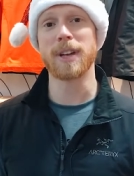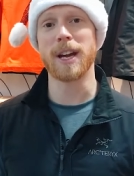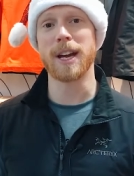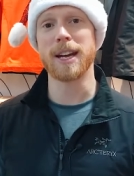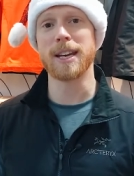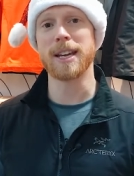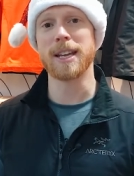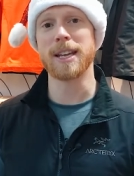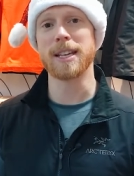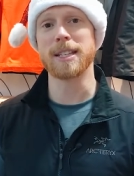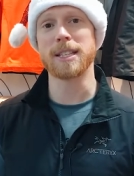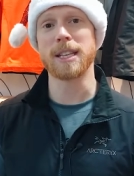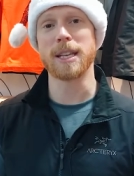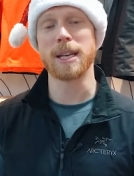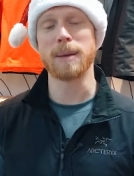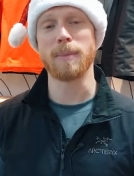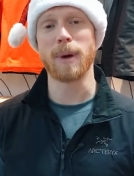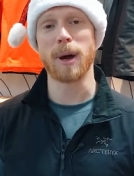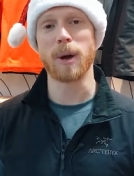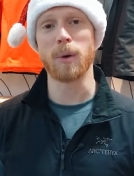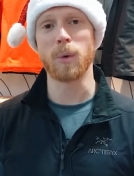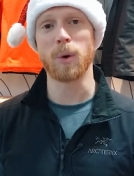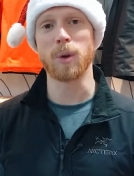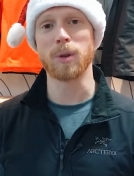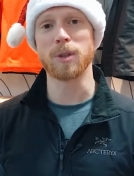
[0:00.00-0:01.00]
ideas that you
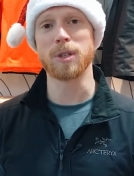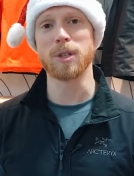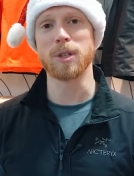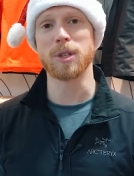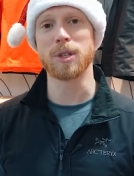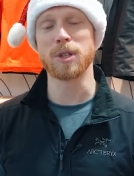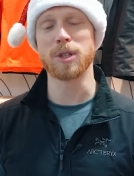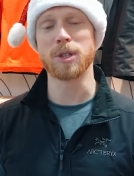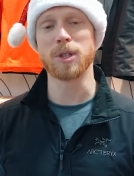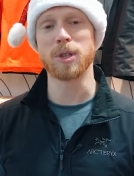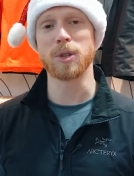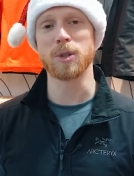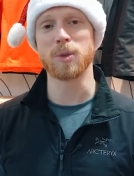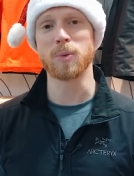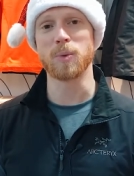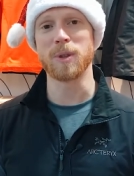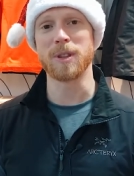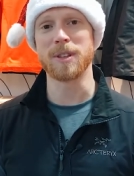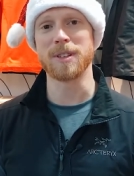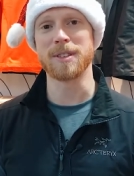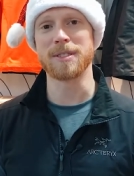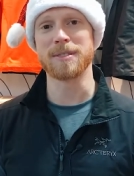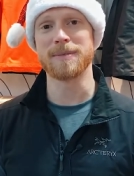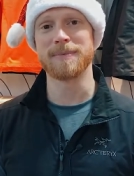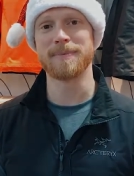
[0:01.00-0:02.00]
might want to discuss with
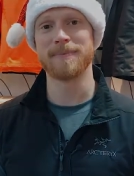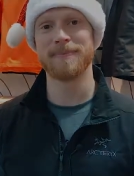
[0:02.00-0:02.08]
us.